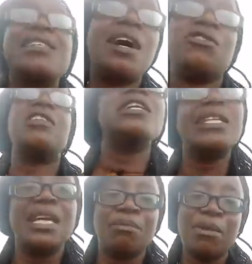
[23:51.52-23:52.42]
I was telling
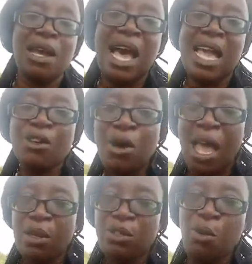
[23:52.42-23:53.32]
them, I
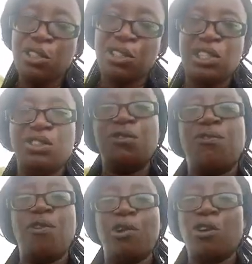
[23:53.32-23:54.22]
don't want the rain to
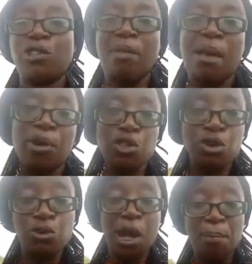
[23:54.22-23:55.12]
fall, because my boys want
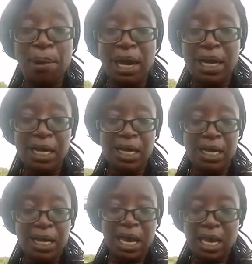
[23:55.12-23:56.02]
to go and pack
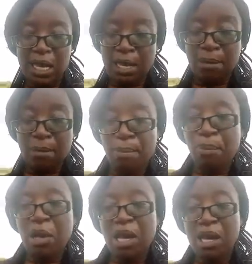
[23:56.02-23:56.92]

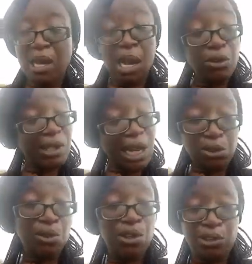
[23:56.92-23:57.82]

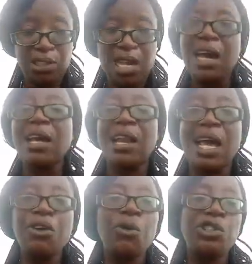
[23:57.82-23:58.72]
cattle dungs, and I
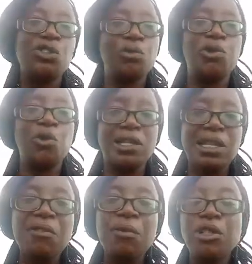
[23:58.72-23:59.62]
don't want it to be wet.
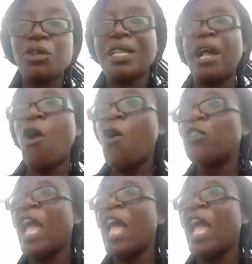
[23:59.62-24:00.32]
Everybody was like, oh yeah,